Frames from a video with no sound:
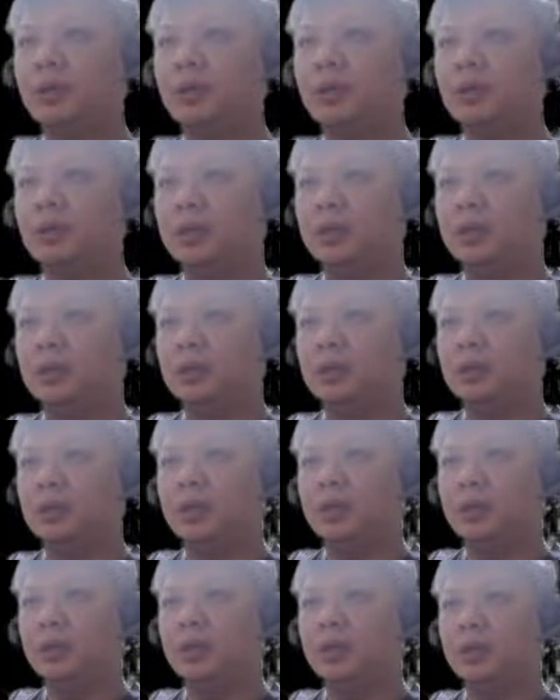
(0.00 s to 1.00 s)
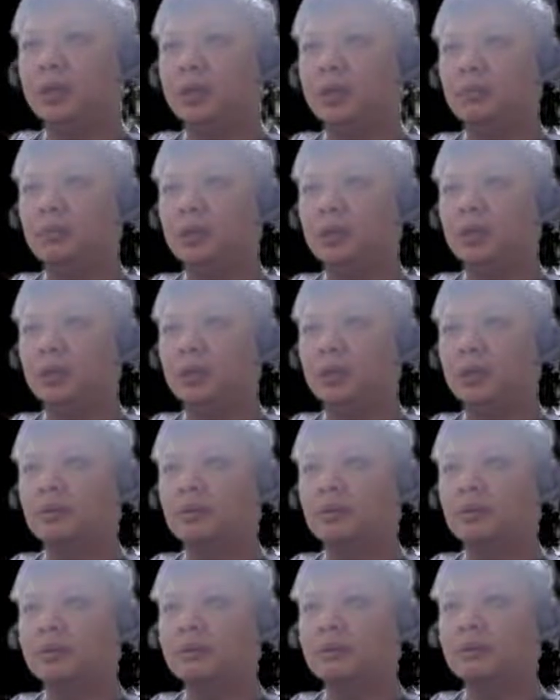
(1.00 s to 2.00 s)
black
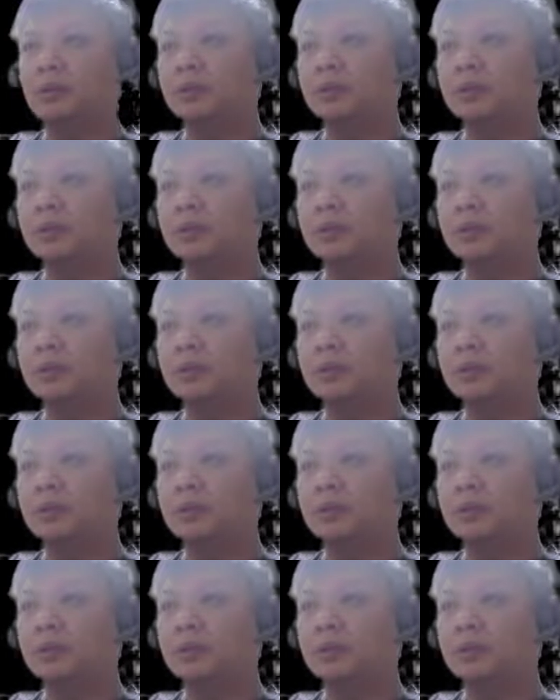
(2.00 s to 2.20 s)
horses.